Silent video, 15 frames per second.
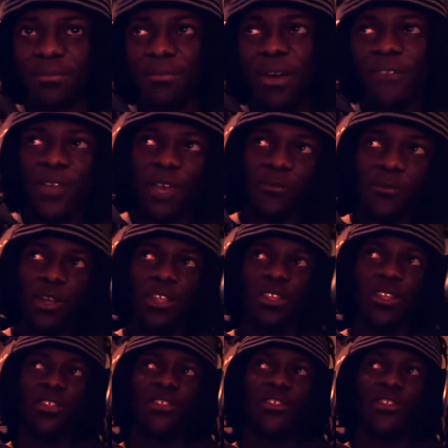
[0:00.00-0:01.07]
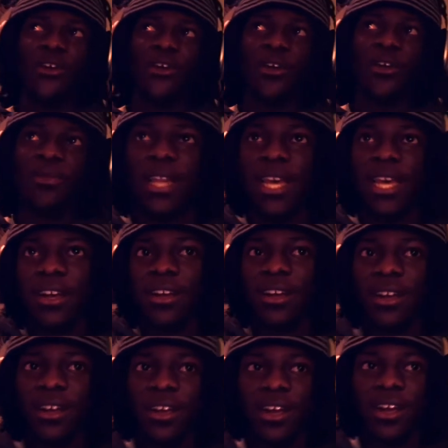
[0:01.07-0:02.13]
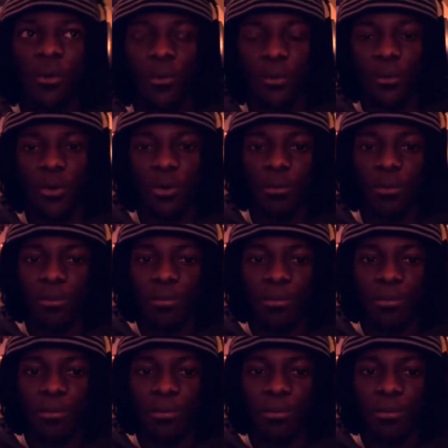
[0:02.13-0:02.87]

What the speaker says: my favorite Zerg player would